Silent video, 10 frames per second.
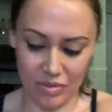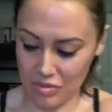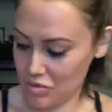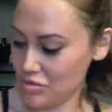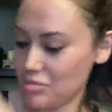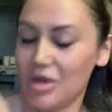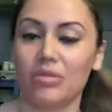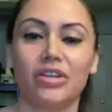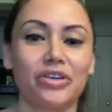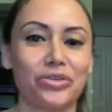Oh, I'm a
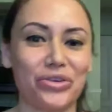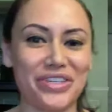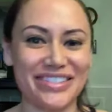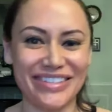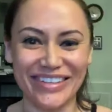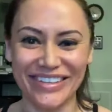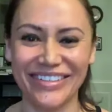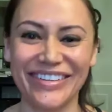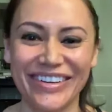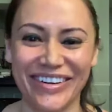little greasy.
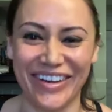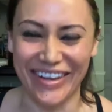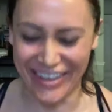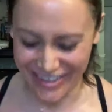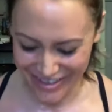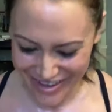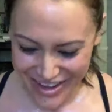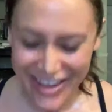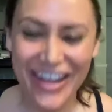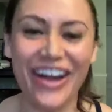Okay.
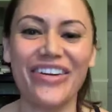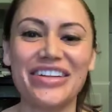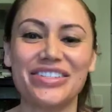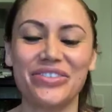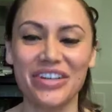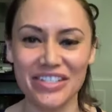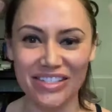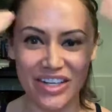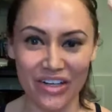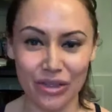All right, so we're going to
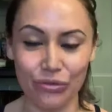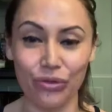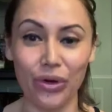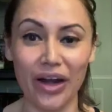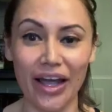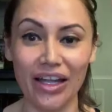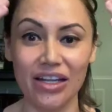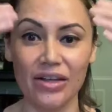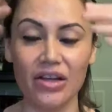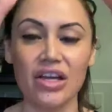start at the forehead.
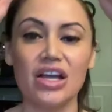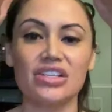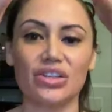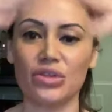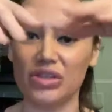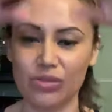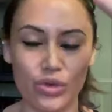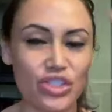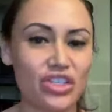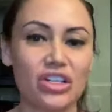So we're
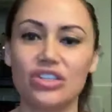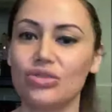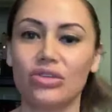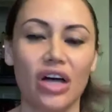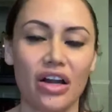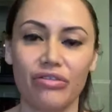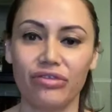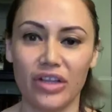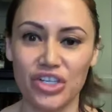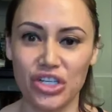just going to do a lot of
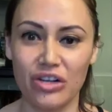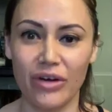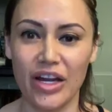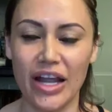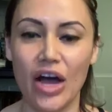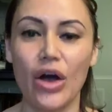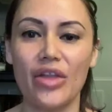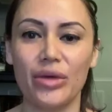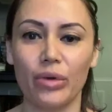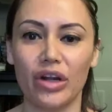flushing right now, and
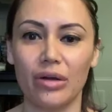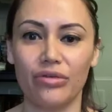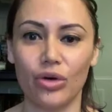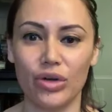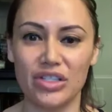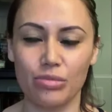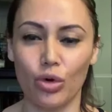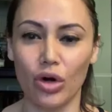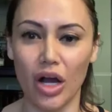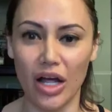then we're going to focus
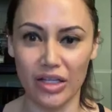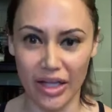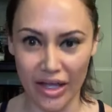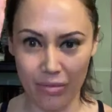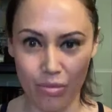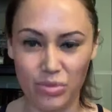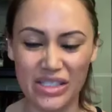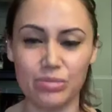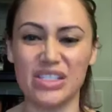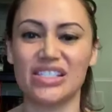more on like
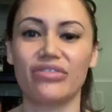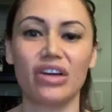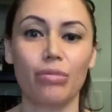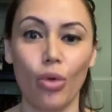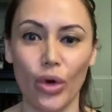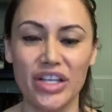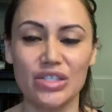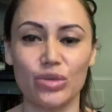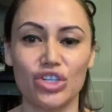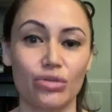specific points,
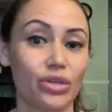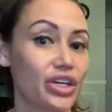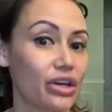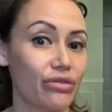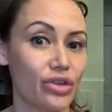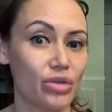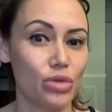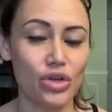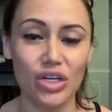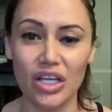which are really good for the
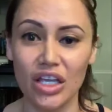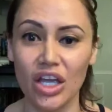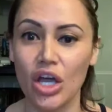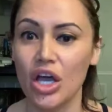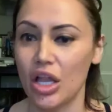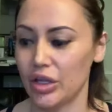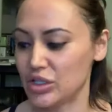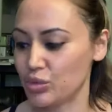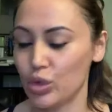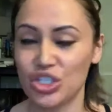immunity,
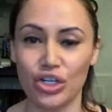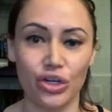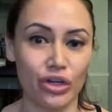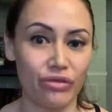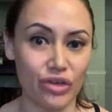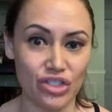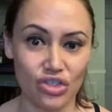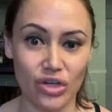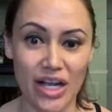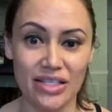which are good for
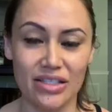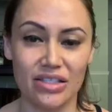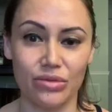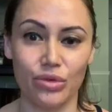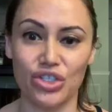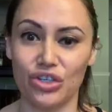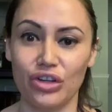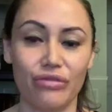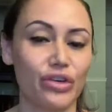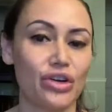stress, which are
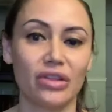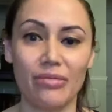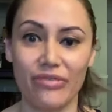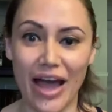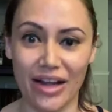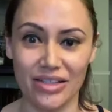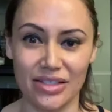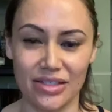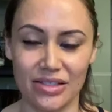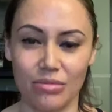good for your lymphatic
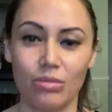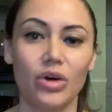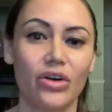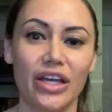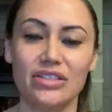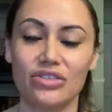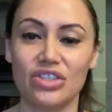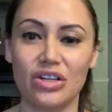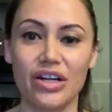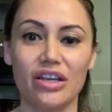system. Okay, so
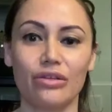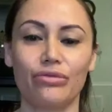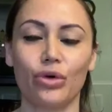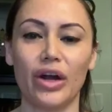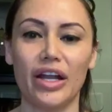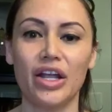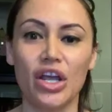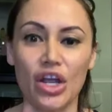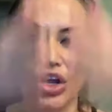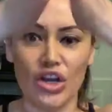starting at the forehead,
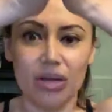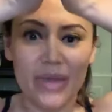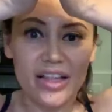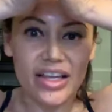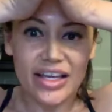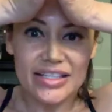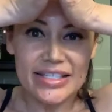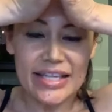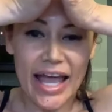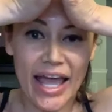you're going to make like a
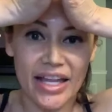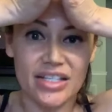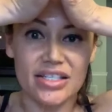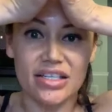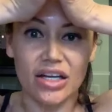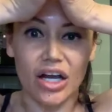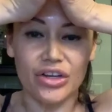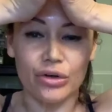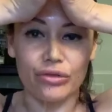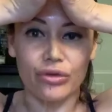tent on
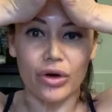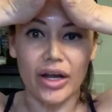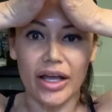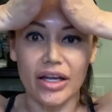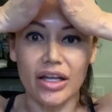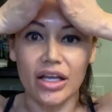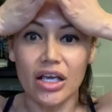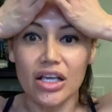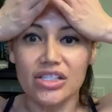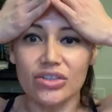your forehead.
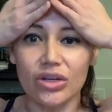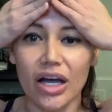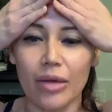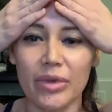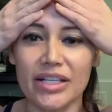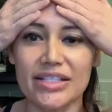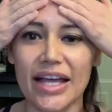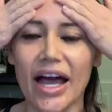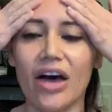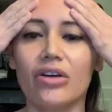So coming
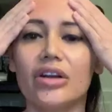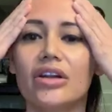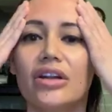down